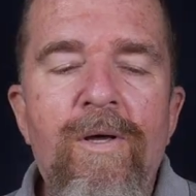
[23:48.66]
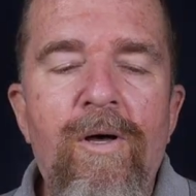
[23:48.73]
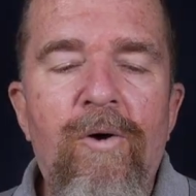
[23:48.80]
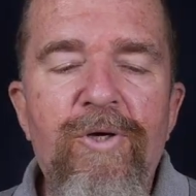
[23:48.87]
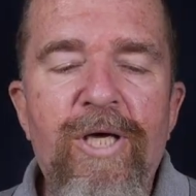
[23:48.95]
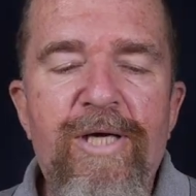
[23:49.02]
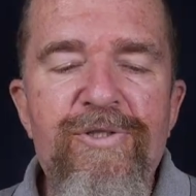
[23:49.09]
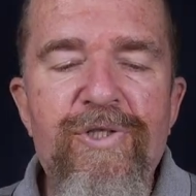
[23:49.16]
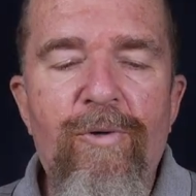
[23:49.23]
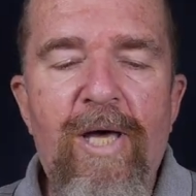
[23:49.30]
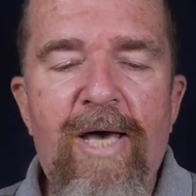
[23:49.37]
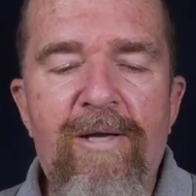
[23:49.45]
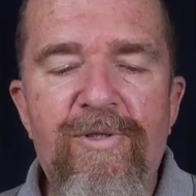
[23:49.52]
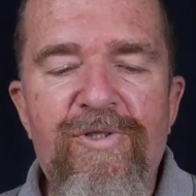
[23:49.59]
Okay, so
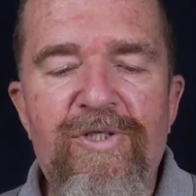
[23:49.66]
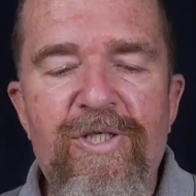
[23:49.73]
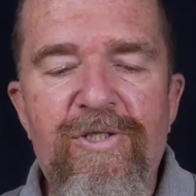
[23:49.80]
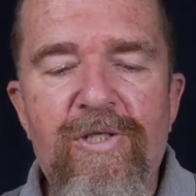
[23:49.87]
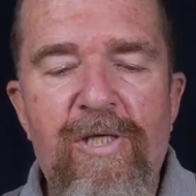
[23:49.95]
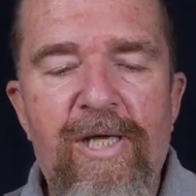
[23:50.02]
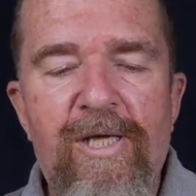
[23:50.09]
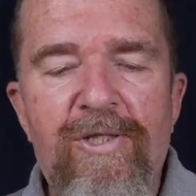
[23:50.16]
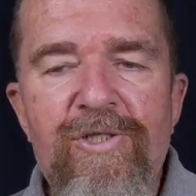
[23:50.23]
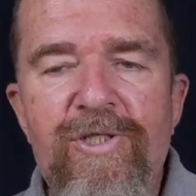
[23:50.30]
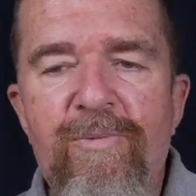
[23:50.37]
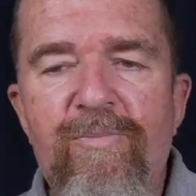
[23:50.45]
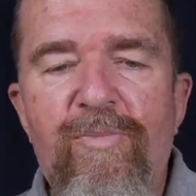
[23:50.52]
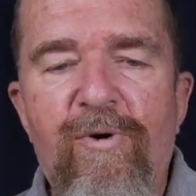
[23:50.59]
how does this
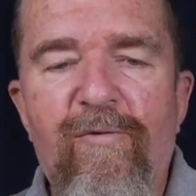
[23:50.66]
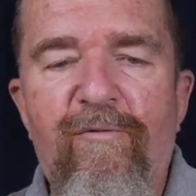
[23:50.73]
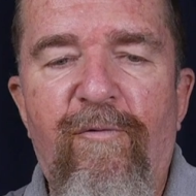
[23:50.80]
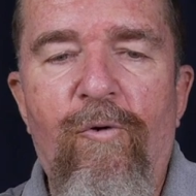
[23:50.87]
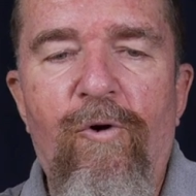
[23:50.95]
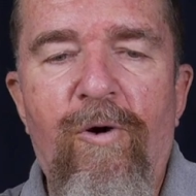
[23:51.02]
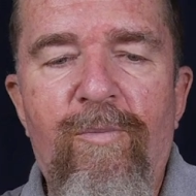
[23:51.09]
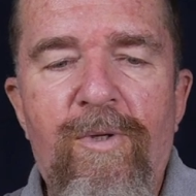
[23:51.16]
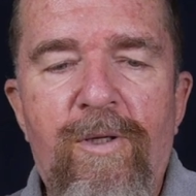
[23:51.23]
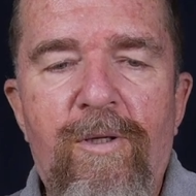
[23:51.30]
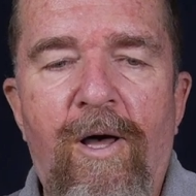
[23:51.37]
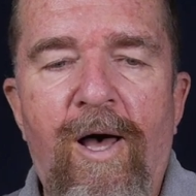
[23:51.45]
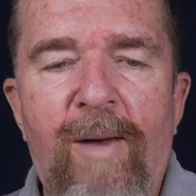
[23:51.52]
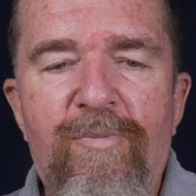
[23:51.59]
lens perform
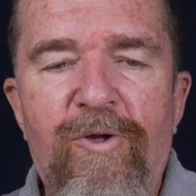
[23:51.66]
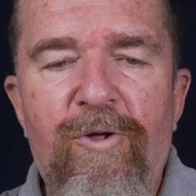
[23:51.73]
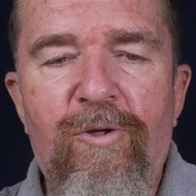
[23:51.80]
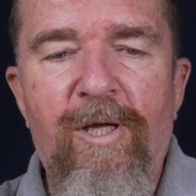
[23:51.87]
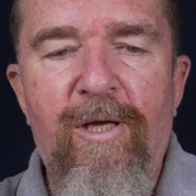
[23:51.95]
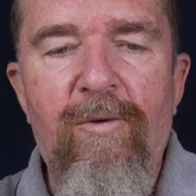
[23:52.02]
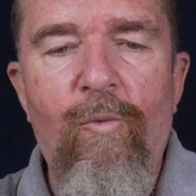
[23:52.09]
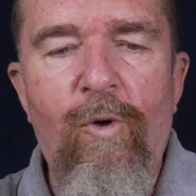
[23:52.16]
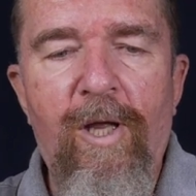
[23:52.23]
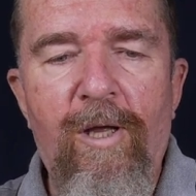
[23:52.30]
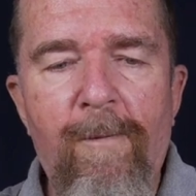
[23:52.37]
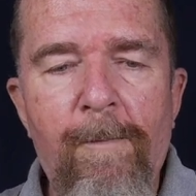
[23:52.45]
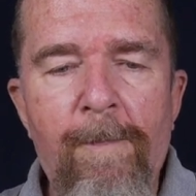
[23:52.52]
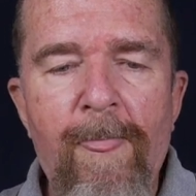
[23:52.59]
optically?
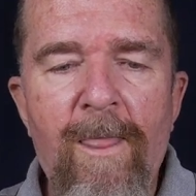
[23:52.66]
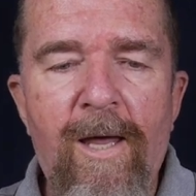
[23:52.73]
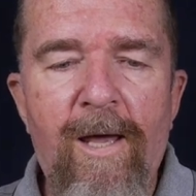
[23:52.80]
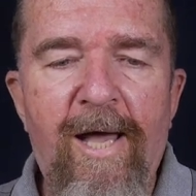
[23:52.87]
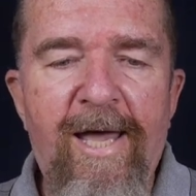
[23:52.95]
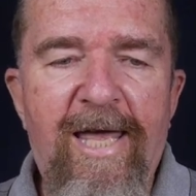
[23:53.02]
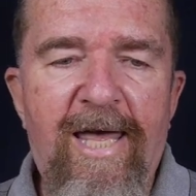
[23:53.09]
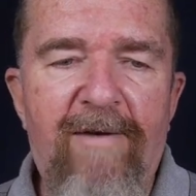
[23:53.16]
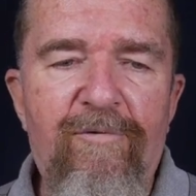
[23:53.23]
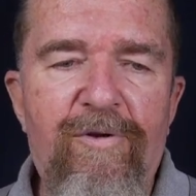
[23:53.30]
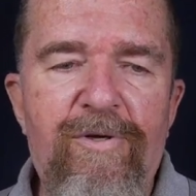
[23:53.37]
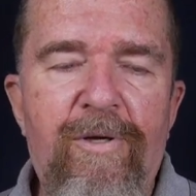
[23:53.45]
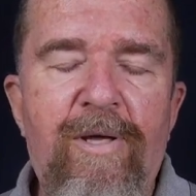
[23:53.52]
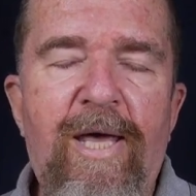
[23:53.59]
Well, I
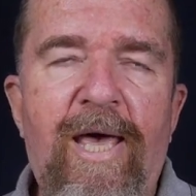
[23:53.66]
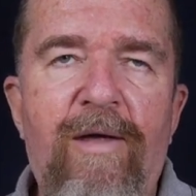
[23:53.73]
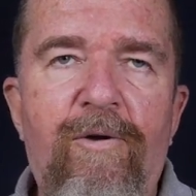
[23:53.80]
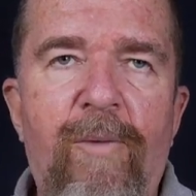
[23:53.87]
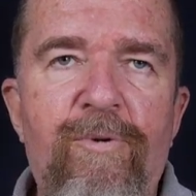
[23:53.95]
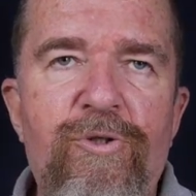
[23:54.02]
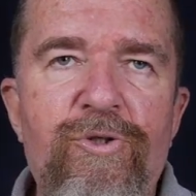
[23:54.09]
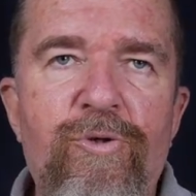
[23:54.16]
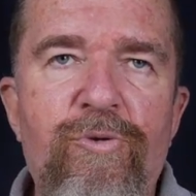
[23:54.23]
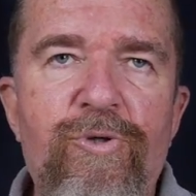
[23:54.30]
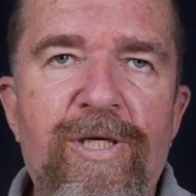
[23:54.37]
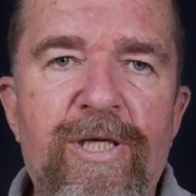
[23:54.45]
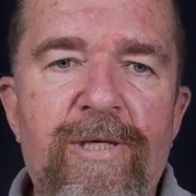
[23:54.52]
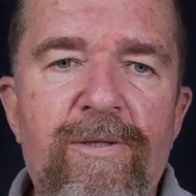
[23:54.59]
haven't had
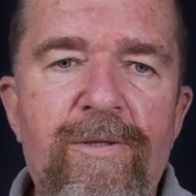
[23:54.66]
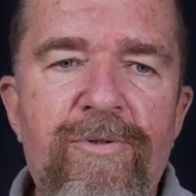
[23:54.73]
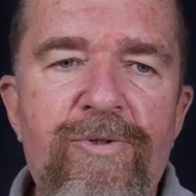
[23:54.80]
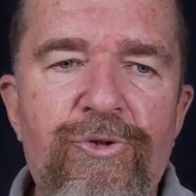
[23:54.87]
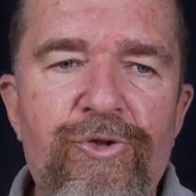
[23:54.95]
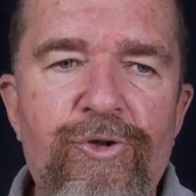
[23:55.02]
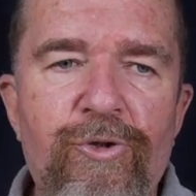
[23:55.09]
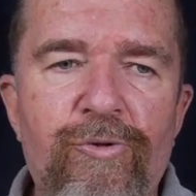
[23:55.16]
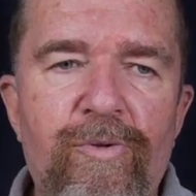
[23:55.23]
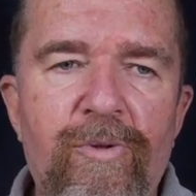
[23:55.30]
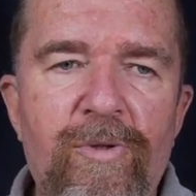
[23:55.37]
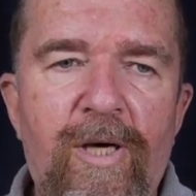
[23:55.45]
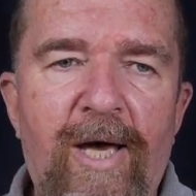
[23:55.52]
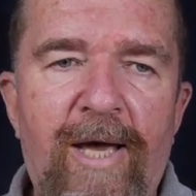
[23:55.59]
opportunity to
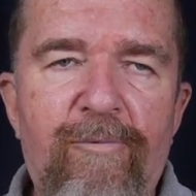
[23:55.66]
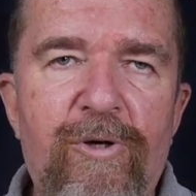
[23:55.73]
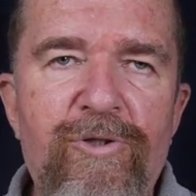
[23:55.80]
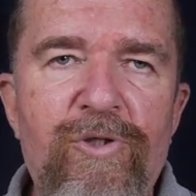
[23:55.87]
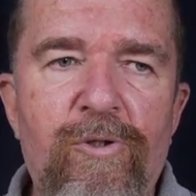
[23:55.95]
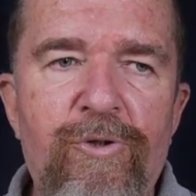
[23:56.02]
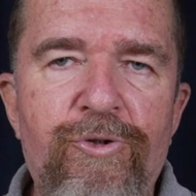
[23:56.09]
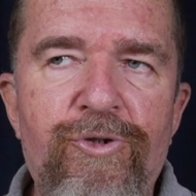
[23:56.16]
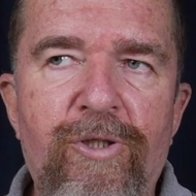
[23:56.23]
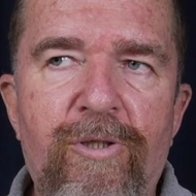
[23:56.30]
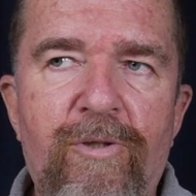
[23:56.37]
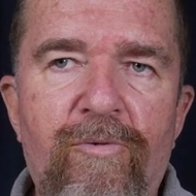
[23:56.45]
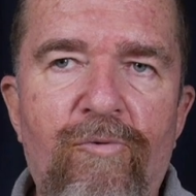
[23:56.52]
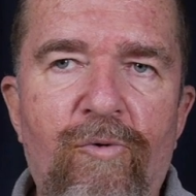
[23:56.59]
shoot high
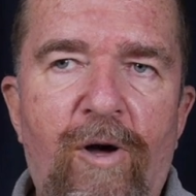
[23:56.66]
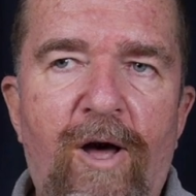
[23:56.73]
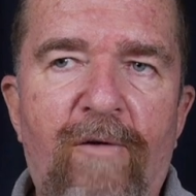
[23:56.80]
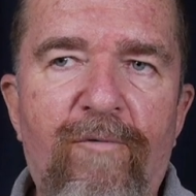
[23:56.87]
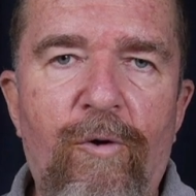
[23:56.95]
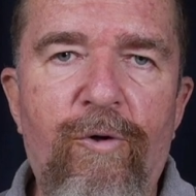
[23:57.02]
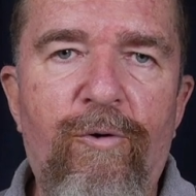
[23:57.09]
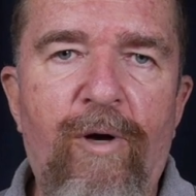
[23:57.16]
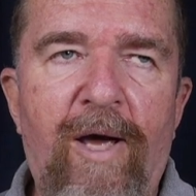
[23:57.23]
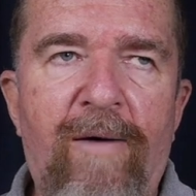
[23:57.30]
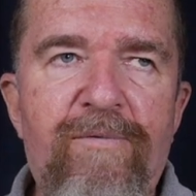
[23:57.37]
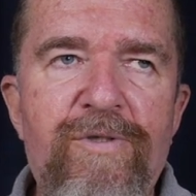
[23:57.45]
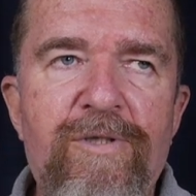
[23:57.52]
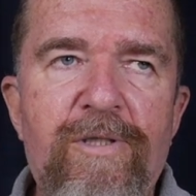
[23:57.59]
resolution raw
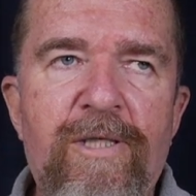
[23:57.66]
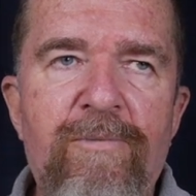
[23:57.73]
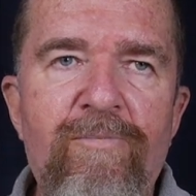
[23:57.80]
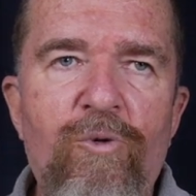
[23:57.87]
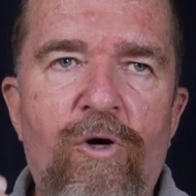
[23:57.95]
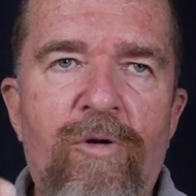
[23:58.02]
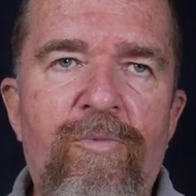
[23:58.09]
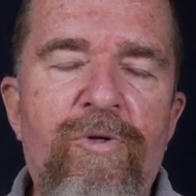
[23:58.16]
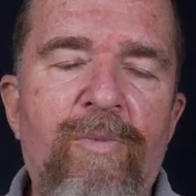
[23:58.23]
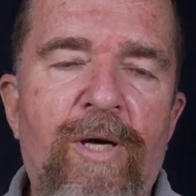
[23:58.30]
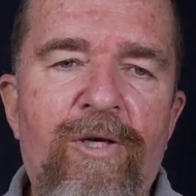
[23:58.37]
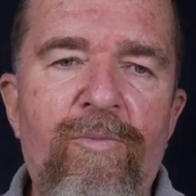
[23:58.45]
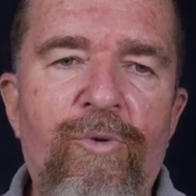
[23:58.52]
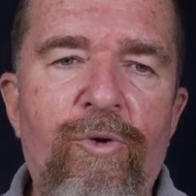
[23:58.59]
photographs, import them to
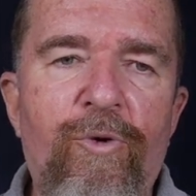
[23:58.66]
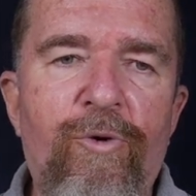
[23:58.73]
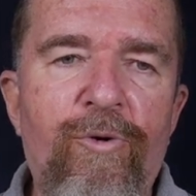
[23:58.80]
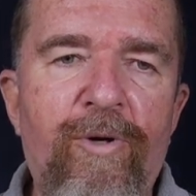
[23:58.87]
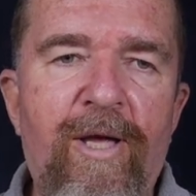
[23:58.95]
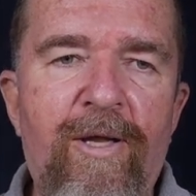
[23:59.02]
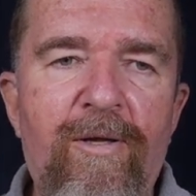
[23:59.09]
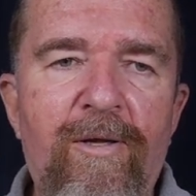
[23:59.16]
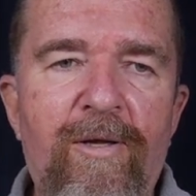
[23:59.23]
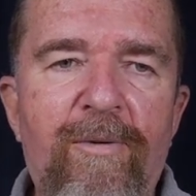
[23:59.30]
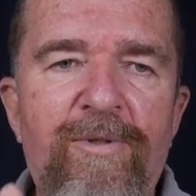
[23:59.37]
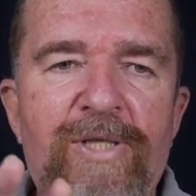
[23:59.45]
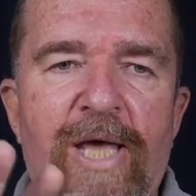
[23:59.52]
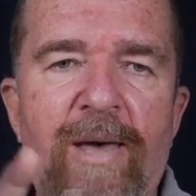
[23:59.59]
my computer, and
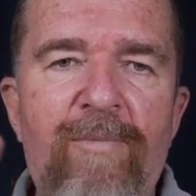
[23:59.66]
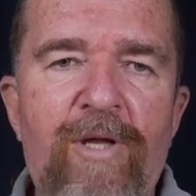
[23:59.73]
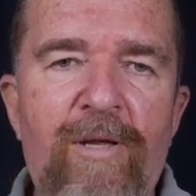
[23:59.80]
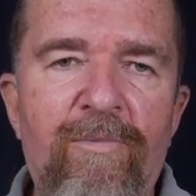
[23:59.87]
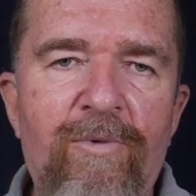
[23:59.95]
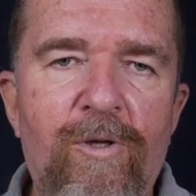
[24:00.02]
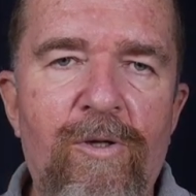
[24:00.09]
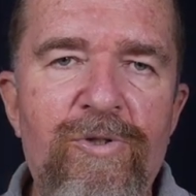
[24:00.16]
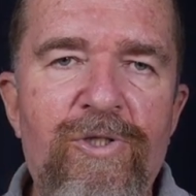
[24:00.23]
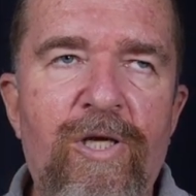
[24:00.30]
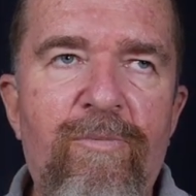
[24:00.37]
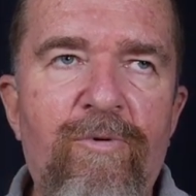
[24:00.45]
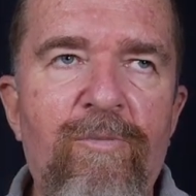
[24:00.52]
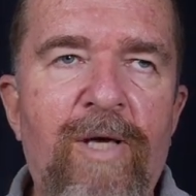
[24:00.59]
examine them close
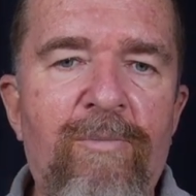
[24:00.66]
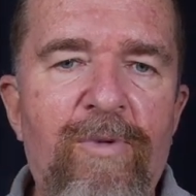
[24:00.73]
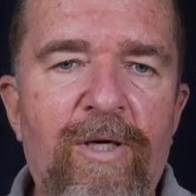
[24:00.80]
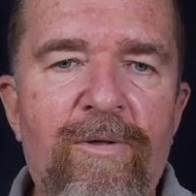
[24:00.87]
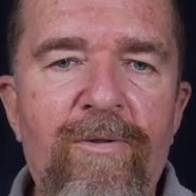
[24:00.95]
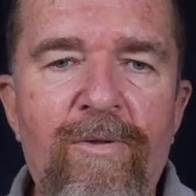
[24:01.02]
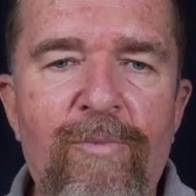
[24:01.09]
up on my big